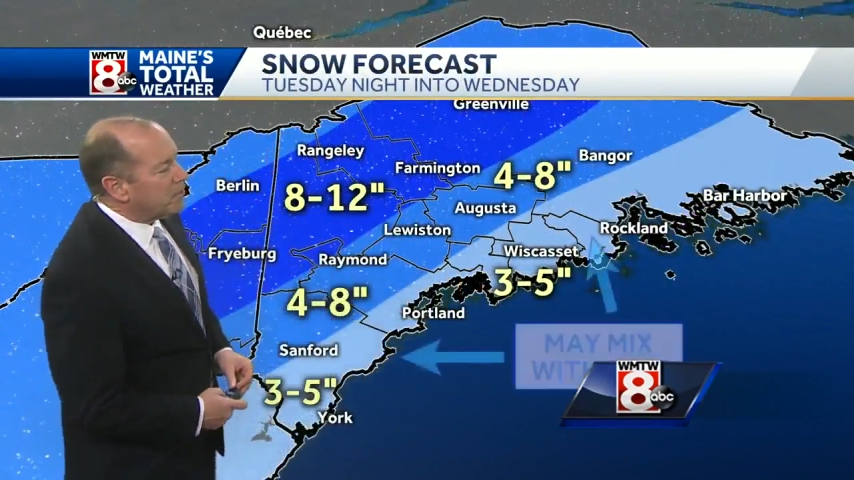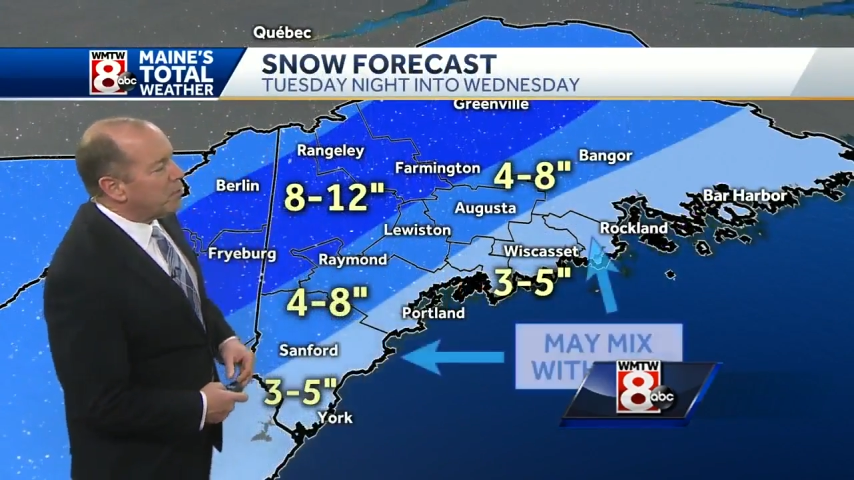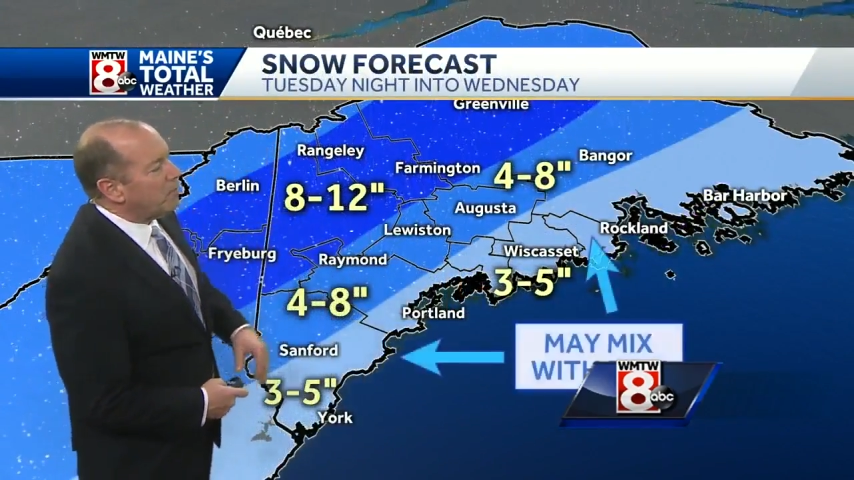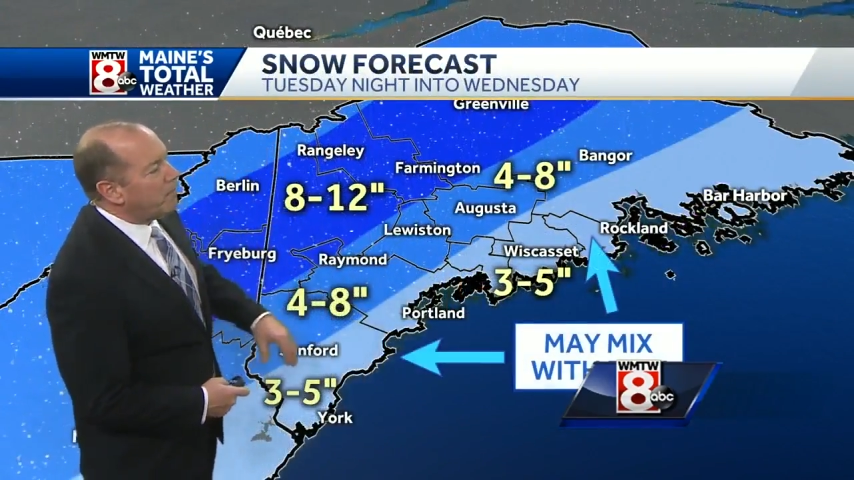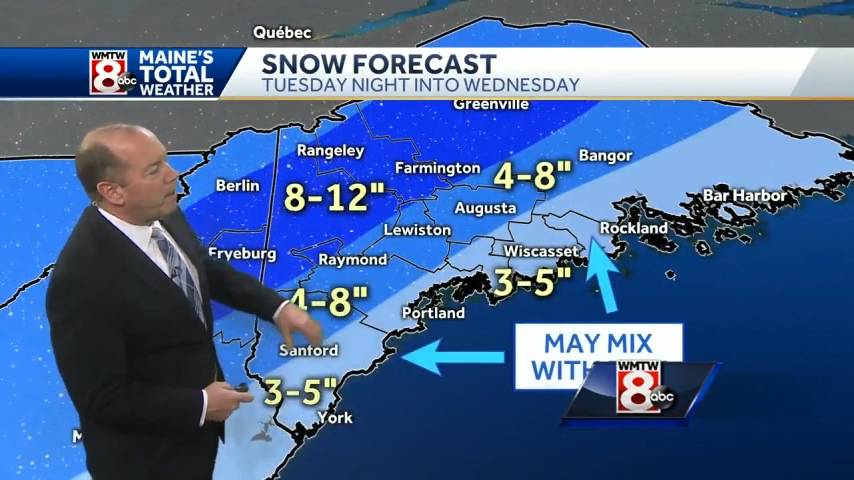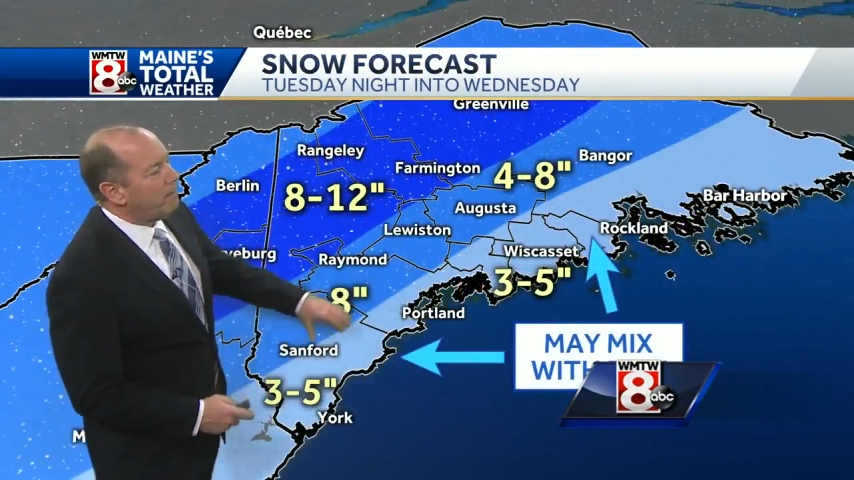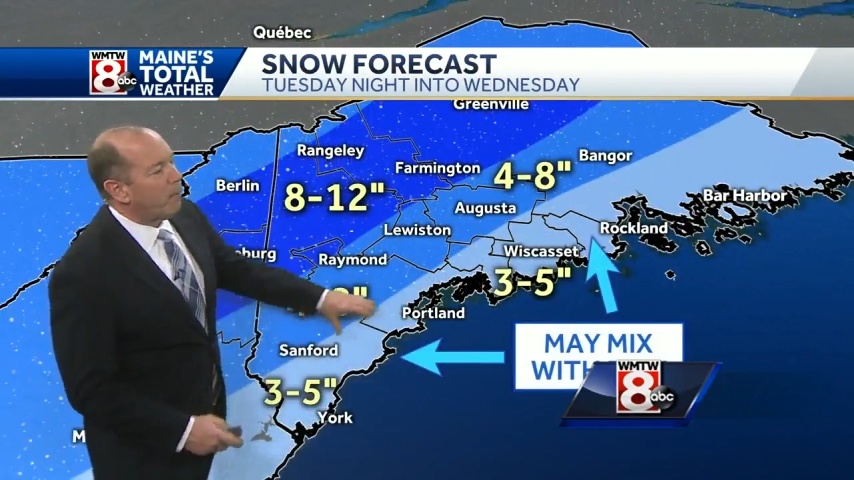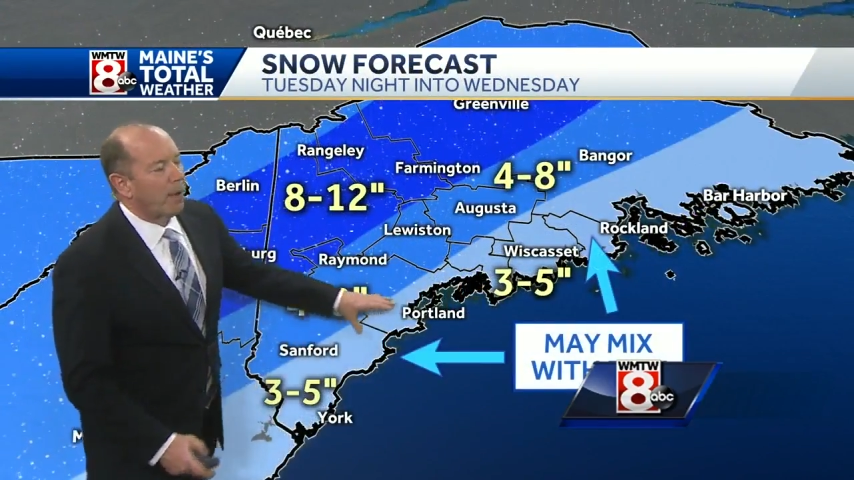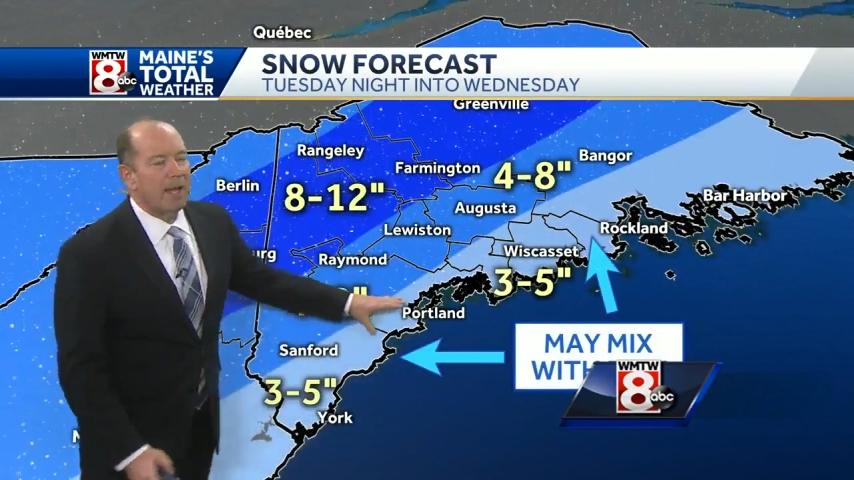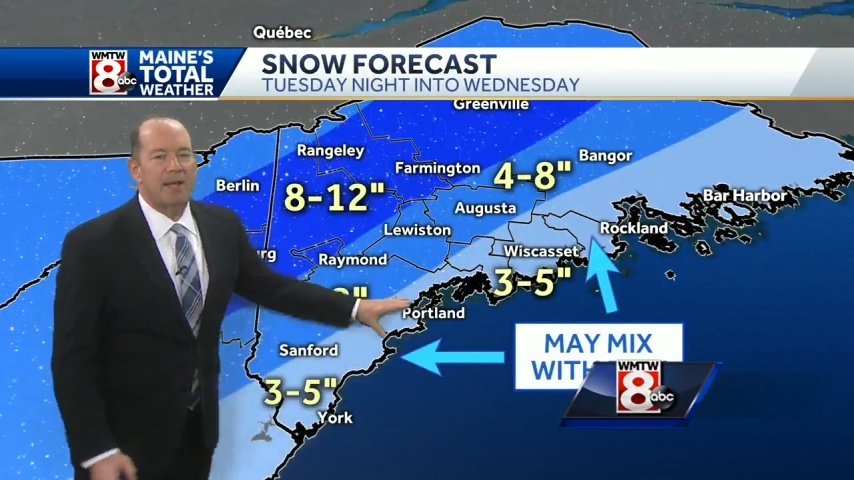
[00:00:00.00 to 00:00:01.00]
snowfall
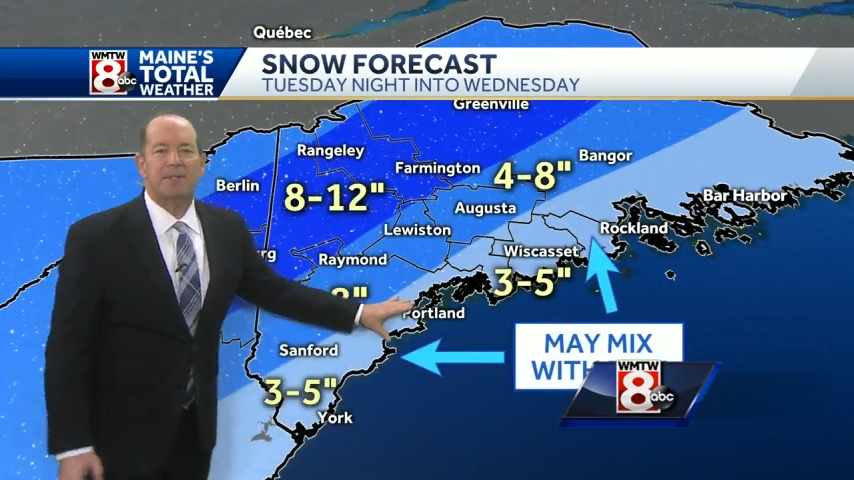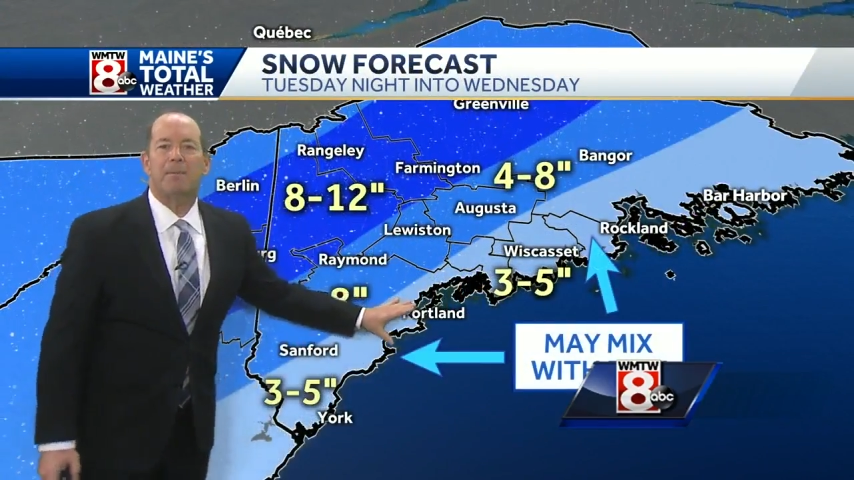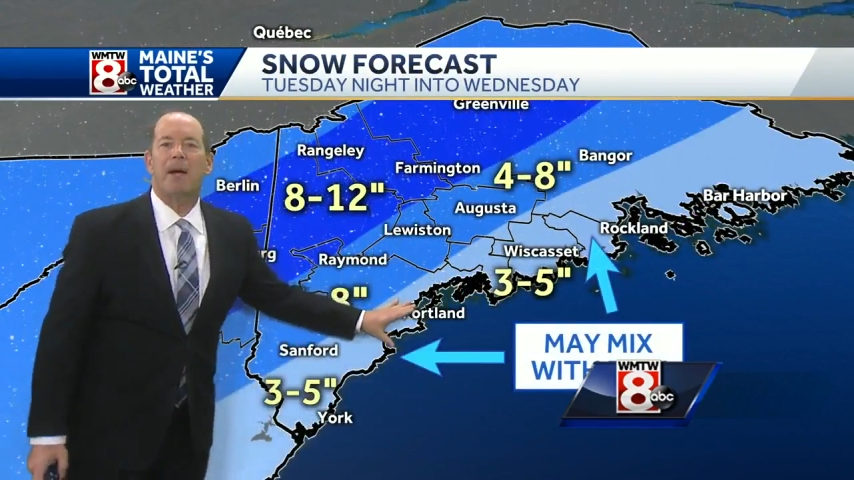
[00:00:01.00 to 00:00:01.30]
forecast